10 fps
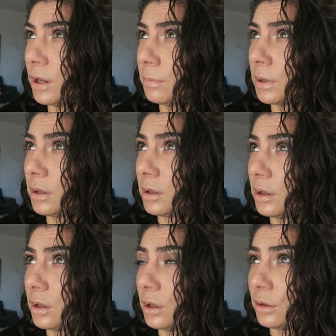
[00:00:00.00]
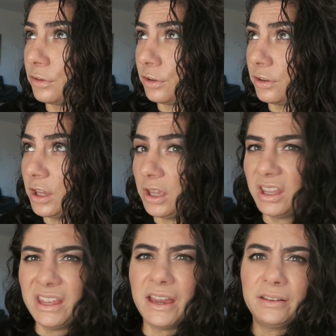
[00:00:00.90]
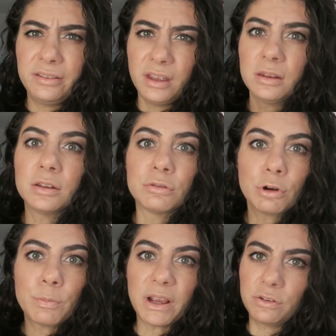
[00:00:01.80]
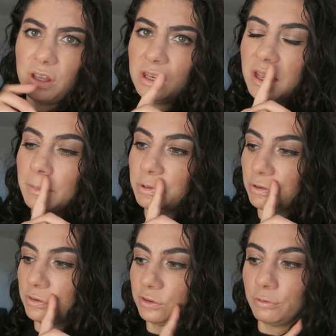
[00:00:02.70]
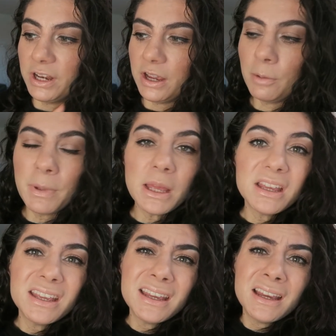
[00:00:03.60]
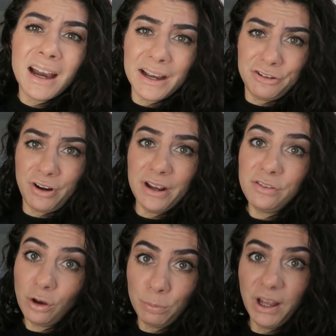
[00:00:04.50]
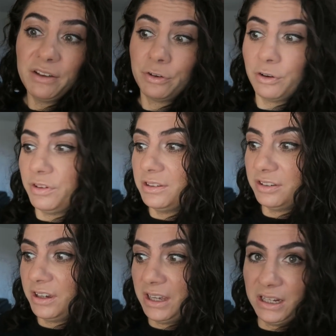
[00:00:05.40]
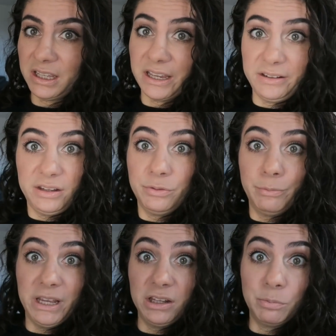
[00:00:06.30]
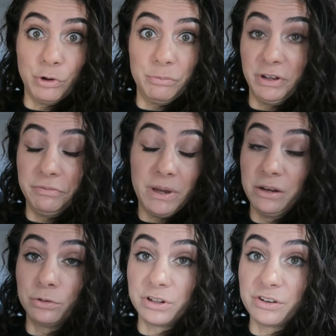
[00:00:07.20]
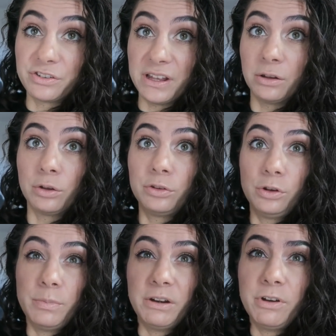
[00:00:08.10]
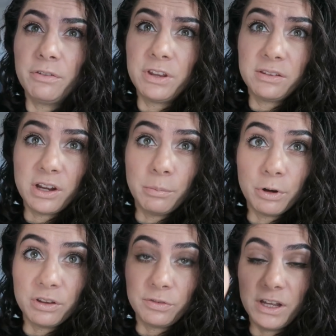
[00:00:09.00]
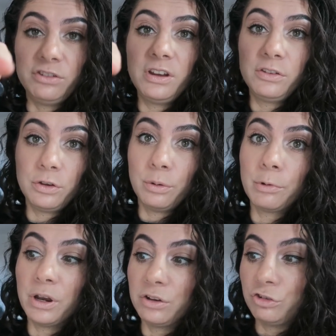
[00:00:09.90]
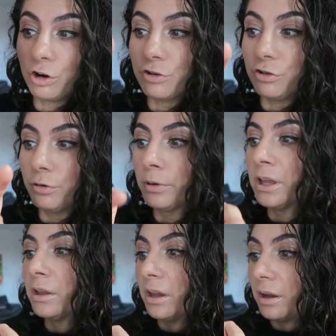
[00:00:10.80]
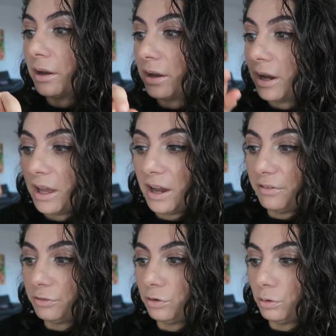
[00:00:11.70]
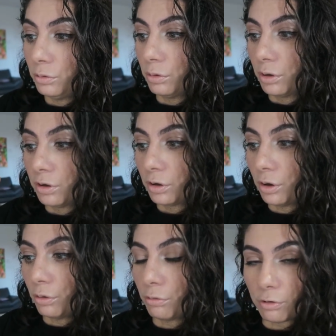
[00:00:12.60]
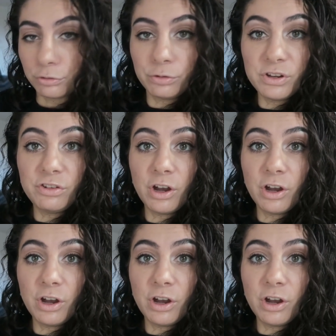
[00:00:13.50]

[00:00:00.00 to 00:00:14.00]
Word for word: be up? On Sunday. Yeah, then the Road Back to India episode is already up. I tried to apply for a visa and I can't even make the appointment. I don't understand. Also, the battery of this camera is flashing, so I'm gonna charge you. I have to go grocery